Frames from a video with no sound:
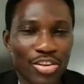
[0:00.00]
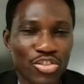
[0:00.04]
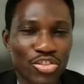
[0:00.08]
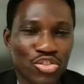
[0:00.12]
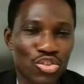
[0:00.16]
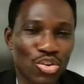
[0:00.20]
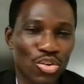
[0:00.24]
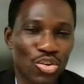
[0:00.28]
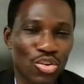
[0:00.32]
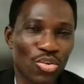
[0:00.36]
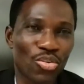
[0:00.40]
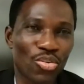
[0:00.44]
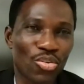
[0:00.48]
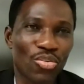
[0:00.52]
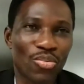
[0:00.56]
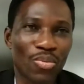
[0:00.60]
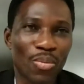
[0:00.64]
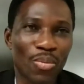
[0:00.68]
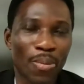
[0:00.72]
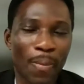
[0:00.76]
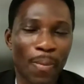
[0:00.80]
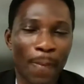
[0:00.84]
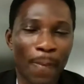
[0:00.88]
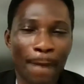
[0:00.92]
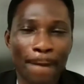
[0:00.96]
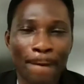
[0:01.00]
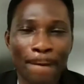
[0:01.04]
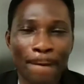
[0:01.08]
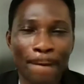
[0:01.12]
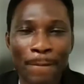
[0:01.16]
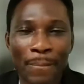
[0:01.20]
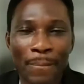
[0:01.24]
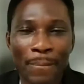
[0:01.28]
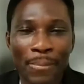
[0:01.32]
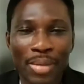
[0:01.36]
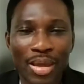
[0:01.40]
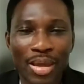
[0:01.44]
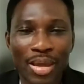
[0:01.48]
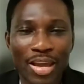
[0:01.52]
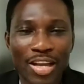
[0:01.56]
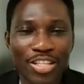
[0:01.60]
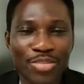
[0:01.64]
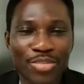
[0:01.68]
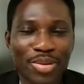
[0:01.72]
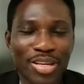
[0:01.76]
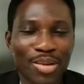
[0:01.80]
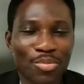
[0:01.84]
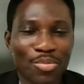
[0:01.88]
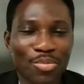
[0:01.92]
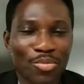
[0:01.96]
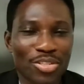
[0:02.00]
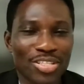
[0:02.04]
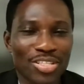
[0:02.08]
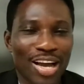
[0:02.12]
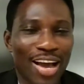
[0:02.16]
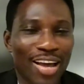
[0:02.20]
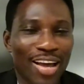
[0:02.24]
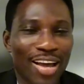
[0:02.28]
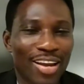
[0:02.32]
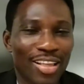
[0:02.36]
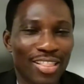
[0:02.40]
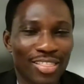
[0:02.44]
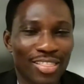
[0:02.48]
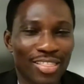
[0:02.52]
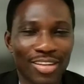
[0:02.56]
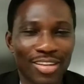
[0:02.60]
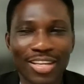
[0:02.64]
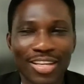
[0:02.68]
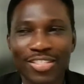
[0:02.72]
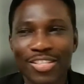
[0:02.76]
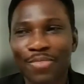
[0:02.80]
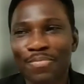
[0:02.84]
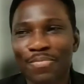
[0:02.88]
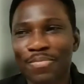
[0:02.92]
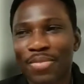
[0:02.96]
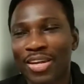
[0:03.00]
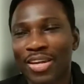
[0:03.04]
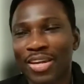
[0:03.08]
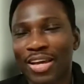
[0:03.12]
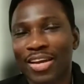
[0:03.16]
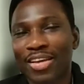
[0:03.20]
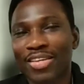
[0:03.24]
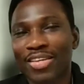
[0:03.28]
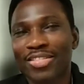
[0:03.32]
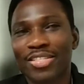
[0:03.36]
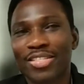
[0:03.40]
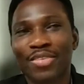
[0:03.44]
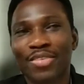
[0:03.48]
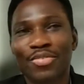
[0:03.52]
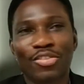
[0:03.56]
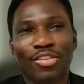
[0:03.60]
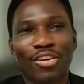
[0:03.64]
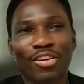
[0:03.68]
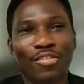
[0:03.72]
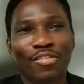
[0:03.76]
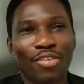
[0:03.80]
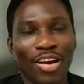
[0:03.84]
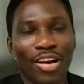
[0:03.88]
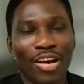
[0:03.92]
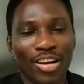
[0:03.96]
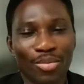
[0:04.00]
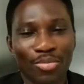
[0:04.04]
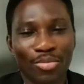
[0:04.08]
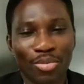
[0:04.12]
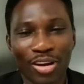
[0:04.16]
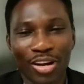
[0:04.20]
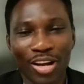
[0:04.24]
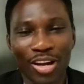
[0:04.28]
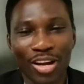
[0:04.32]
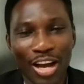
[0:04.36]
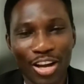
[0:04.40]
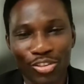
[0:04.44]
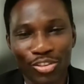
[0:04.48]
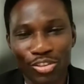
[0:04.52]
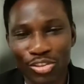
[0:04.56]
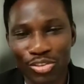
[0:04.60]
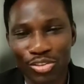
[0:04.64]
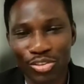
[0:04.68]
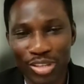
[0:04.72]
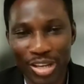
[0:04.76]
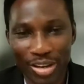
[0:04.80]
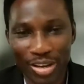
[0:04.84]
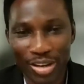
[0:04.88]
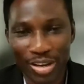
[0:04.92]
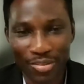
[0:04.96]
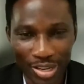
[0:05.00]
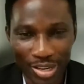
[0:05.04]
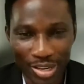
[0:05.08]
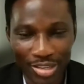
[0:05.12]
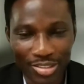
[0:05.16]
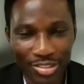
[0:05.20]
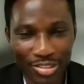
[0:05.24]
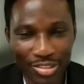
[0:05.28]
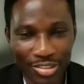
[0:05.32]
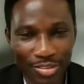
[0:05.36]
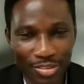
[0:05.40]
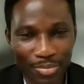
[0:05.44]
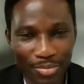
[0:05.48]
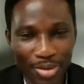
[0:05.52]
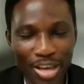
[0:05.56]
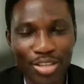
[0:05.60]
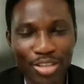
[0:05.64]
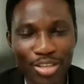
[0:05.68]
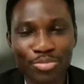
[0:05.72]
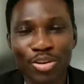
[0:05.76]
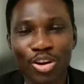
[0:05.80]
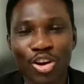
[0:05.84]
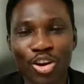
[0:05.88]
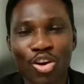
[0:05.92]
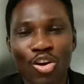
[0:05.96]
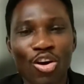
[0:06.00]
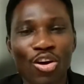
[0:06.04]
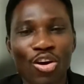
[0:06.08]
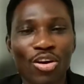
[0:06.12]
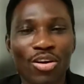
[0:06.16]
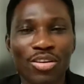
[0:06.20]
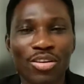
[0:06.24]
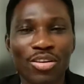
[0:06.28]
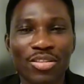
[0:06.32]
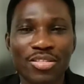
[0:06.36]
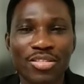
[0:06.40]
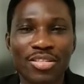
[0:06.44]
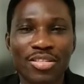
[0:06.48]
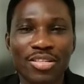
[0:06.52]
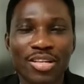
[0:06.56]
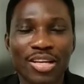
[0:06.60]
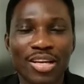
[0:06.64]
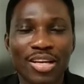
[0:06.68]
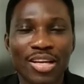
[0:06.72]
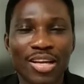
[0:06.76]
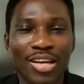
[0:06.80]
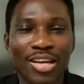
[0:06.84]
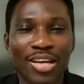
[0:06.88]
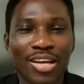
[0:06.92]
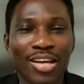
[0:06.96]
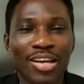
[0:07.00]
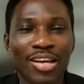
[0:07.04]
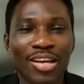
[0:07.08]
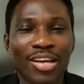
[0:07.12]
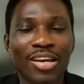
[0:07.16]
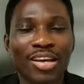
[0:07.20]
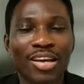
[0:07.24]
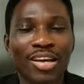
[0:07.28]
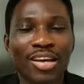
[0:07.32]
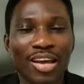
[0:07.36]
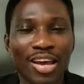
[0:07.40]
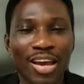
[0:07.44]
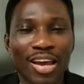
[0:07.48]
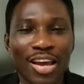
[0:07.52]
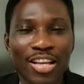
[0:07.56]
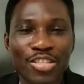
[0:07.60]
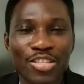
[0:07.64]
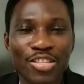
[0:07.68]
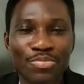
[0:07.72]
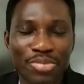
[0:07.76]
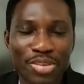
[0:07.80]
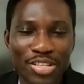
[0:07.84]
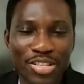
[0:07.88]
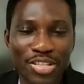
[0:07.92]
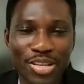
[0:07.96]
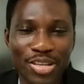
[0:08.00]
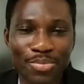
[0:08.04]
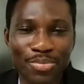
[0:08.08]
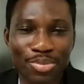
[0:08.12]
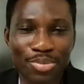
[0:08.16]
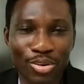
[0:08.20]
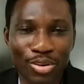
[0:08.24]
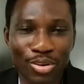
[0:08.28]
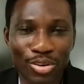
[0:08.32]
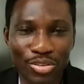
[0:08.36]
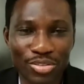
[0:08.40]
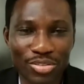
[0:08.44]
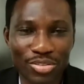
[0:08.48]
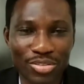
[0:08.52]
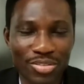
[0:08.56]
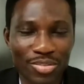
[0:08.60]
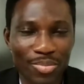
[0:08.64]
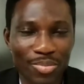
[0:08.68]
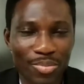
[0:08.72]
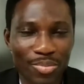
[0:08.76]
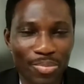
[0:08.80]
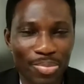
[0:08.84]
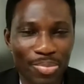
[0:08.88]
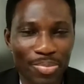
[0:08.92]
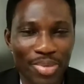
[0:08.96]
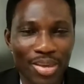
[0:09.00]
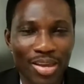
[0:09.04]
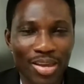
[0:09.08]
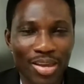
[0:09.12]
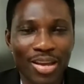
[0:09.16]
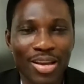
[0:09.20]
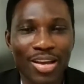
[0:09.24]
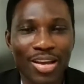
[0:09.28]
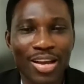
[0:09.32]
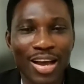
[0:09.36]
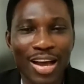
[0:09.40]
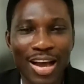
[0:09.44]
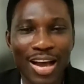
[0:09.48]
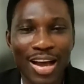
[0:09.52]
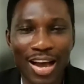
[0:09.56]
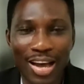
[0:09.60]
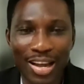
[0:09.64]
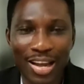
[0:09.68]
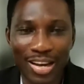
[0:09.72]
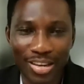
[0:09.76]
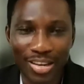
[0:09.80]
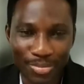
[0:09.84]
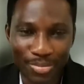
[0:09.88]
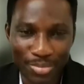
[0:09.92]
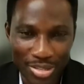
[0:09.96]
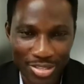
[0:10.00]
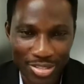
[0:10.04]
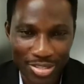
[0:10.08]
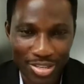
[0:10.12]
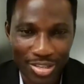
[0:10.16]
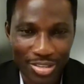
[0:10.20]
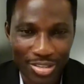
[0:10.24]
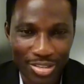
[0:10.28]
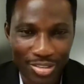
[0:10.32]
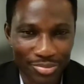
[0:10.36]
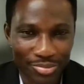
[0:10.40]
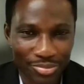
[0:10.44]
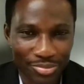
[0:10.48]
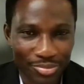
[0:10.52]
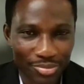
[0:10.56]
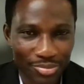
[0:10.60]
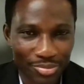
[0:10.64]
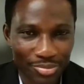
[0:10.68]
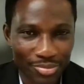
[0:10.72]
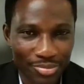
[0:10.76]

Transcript: And so it's been the most hardest thing doesn't mean that it's difficult for anybody at all to navigate, but it's because its principles are limited.